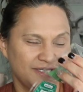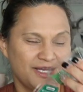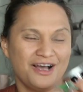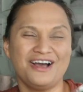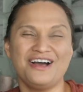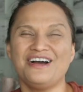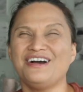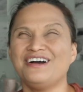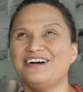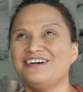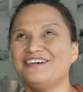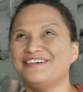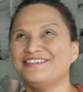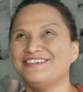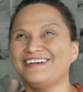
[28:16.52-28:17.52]

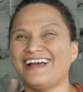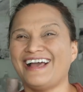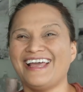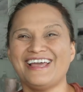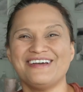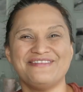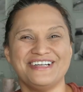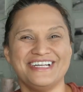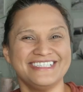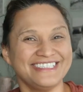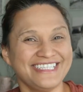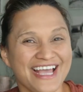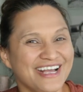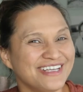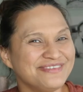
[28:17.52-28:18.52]
Oh, I have an
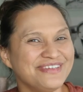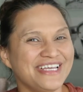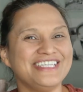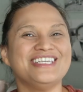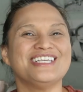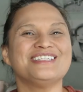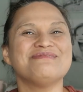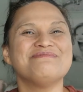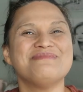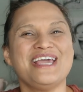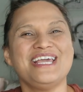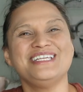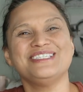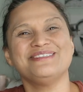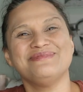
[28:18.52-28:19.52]
attachment. It just
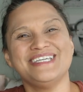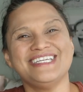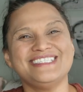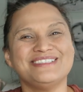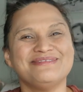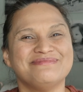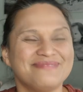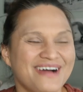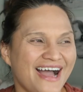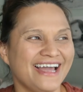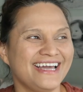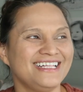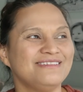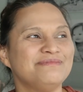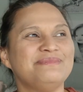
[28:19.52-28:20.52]
makes me
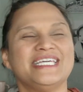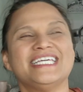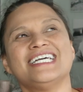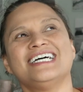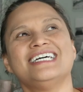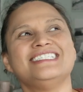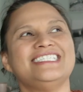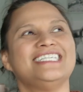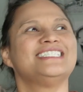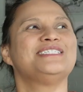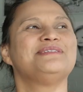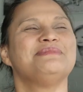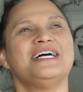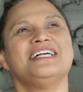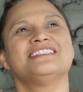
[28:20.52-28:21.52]
smile because it
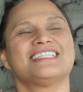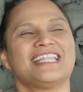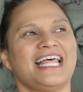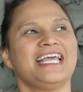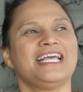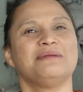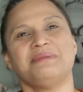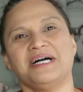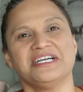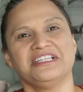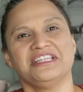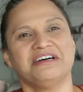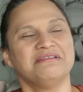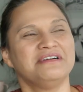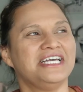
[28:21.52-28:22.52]
smells like a
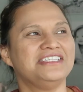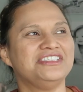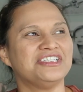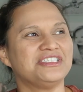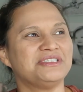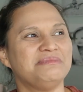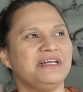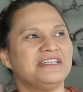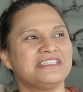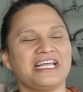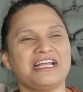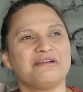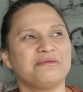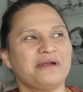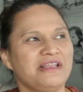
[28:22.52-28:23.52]
bungalow. It just smells
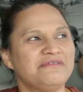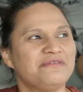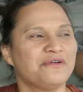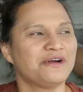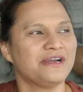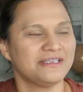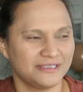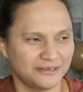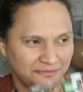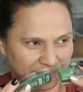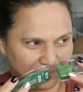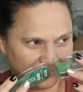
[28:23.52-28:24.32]
like a rainforest.